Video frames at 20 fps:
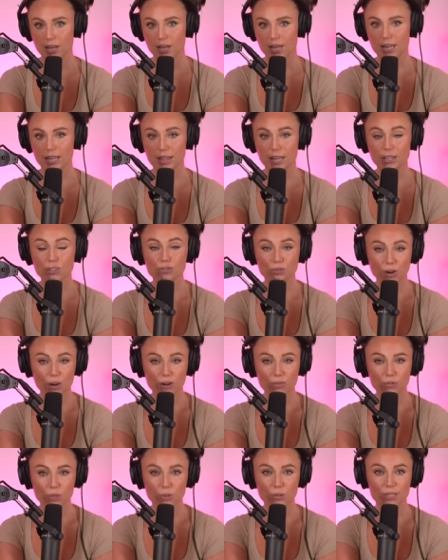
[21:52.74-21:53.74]
He then
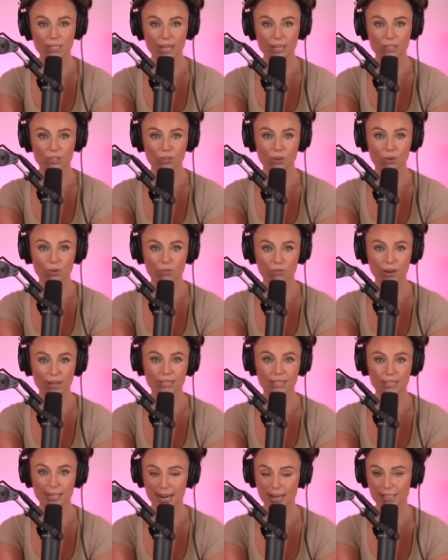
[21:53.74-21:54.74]
drove to his ex
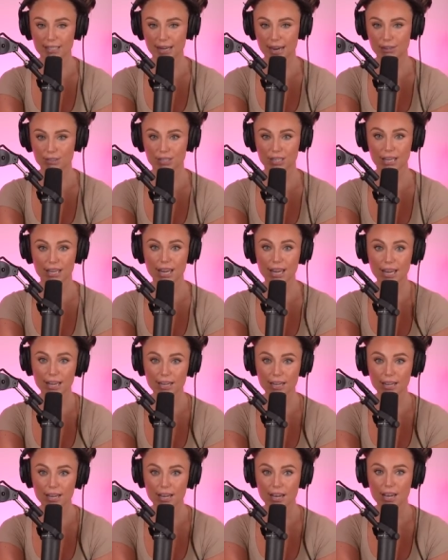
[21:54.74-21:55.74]
girlfriend Danette's house
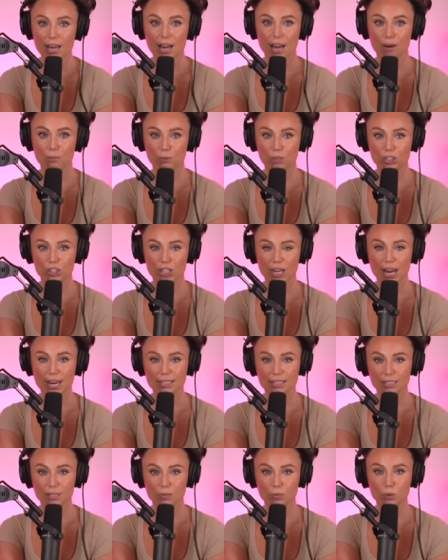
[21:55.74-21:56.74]
again, and when she
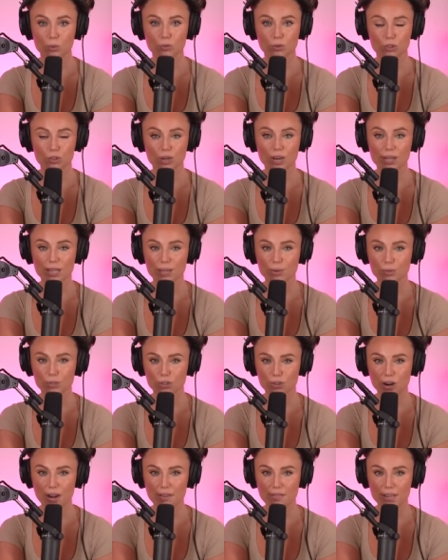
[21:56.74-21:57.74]
asked him whose truck he
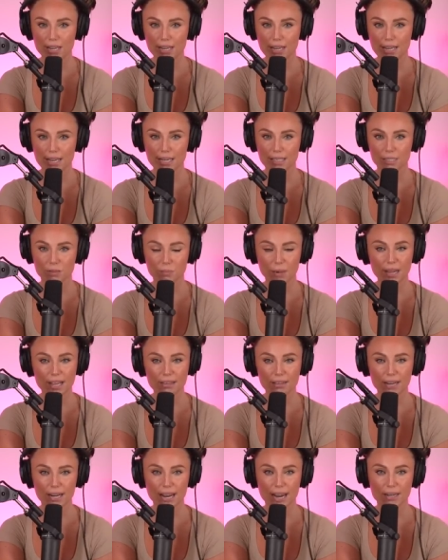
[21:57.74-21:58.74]
was driving, he
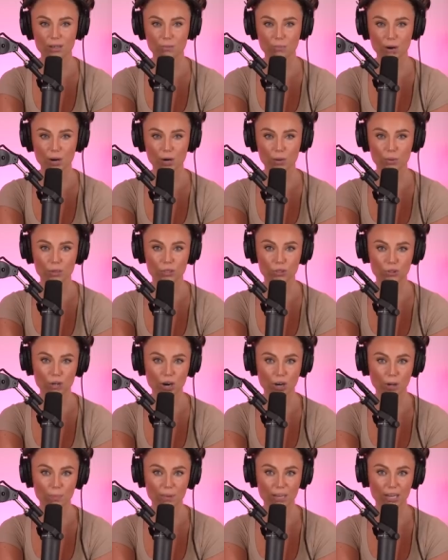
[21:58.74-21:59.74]
explained that he had to borrow a
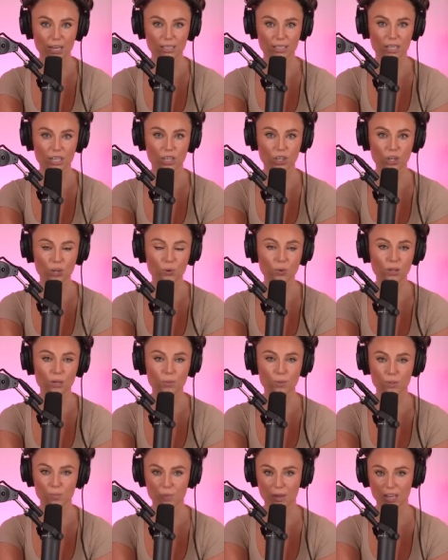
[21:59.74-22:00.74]
truck because he knew
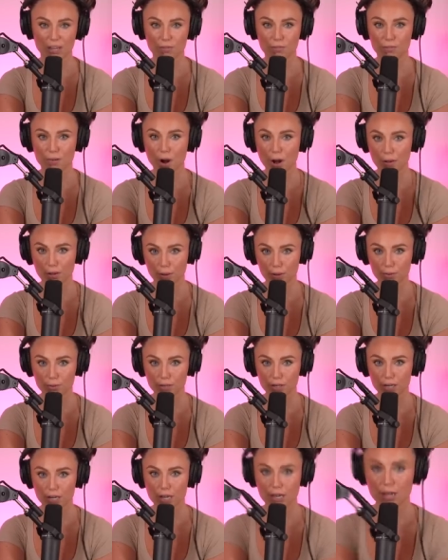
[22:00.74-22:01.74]
he was being followed.